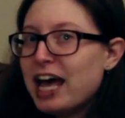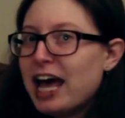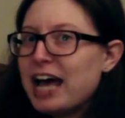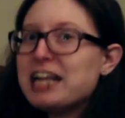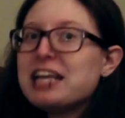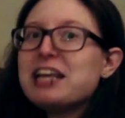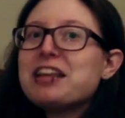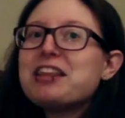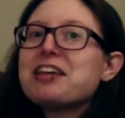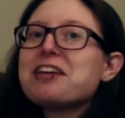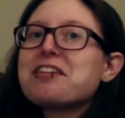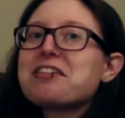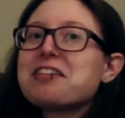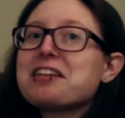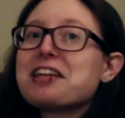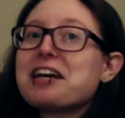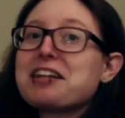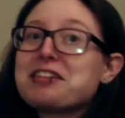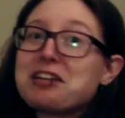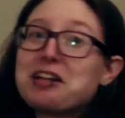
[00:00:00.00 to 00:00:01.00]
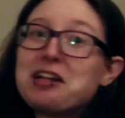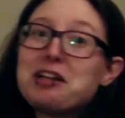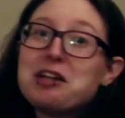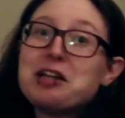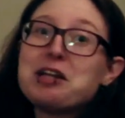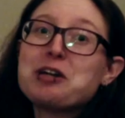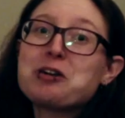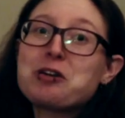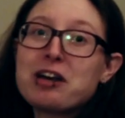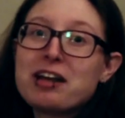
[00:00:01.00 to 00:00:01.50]
And he thinks that that's
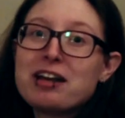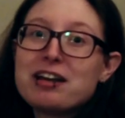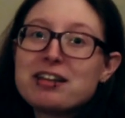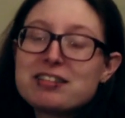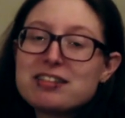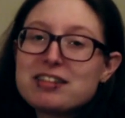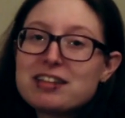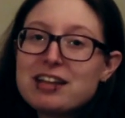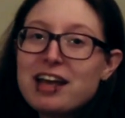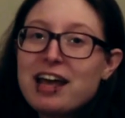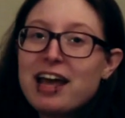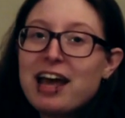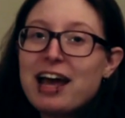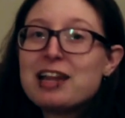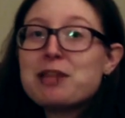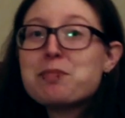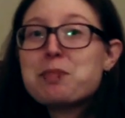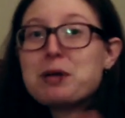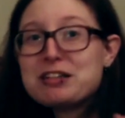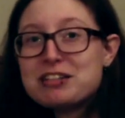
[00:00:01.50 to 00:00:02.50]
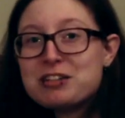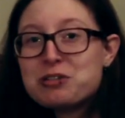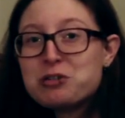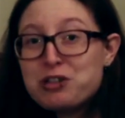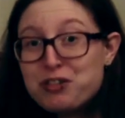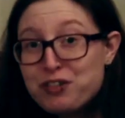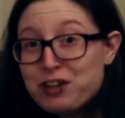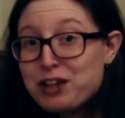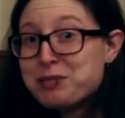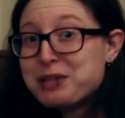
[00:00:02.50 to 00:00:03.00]
hilarious. And the person
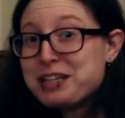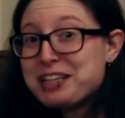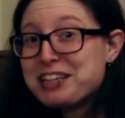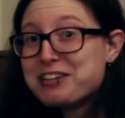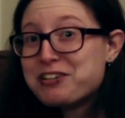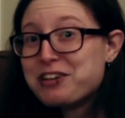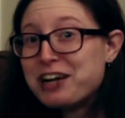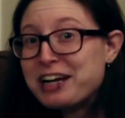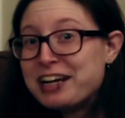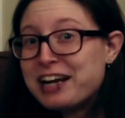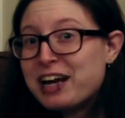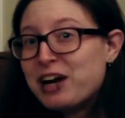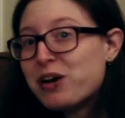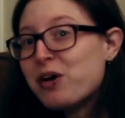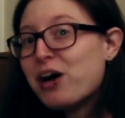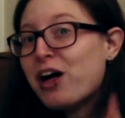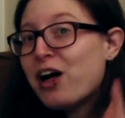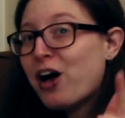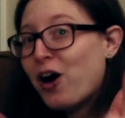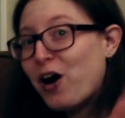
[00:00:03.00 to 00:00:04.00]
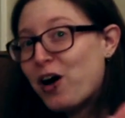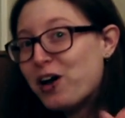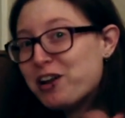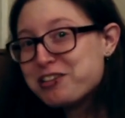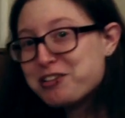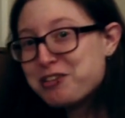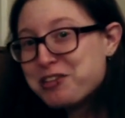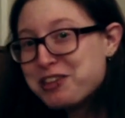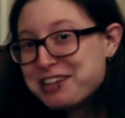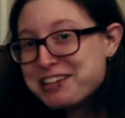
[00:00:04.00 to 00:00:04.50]
who's filming this right now
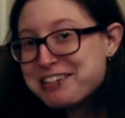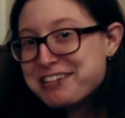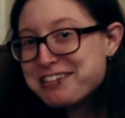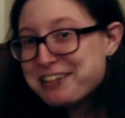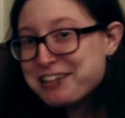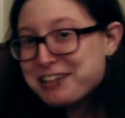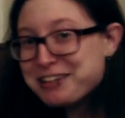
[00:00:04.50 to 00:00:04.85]
also thinks it's